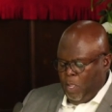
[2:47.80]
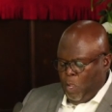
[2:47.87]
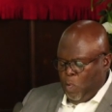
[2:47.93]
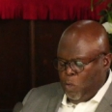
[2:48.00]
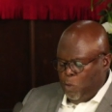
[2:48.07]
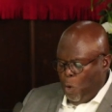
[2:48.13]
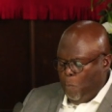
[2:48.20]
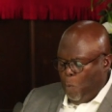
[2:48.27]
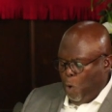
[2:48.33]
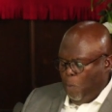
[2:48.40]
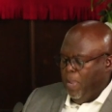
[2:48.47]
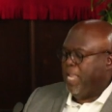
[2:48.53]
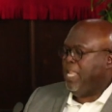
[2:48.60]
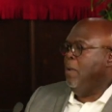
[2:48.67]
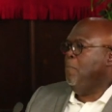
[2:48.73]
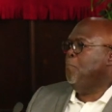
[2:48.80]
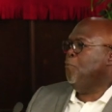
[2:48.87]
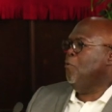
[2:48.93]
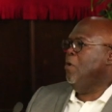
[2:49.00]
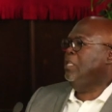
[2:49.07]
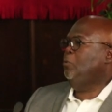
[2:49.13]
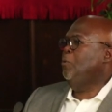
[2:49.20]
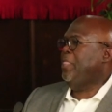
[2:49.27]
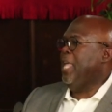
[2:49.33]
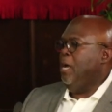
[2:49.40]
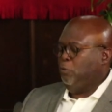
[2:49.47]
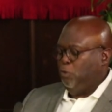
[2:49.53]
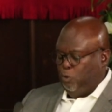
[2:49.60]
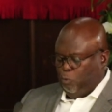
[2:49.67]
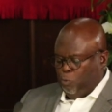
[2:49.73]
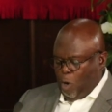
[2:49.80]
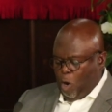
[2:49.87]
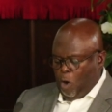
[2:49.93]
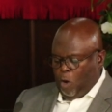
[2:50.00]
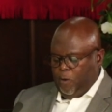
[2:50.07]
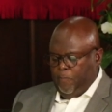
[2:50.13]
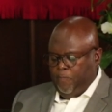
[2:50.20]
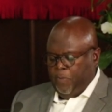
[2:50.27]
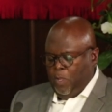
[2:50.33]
No more making bricks without straw,